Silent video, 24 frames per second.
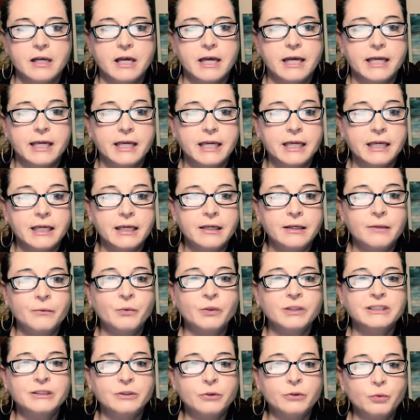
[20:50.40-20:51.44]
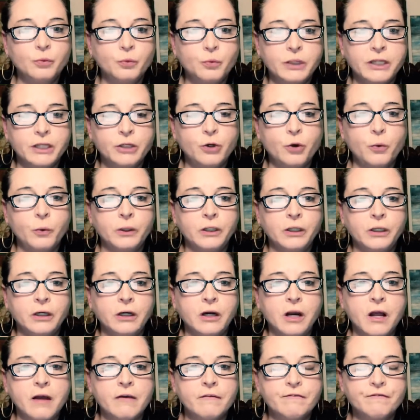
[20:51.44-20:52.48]
He was the widower
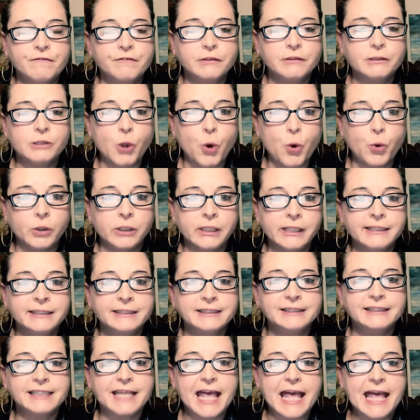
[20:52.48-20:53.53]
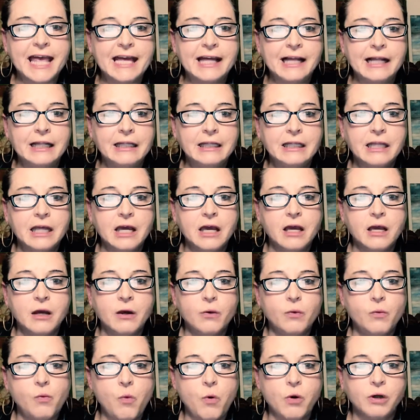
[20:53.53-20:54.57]
of Florence L.
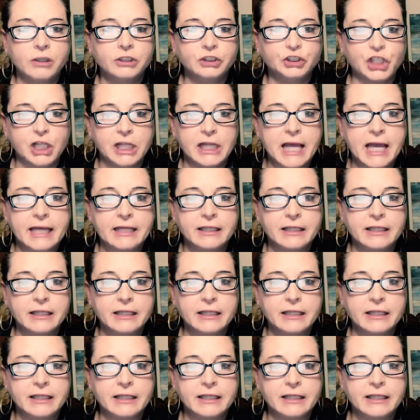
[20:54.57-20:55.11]
Warshilek.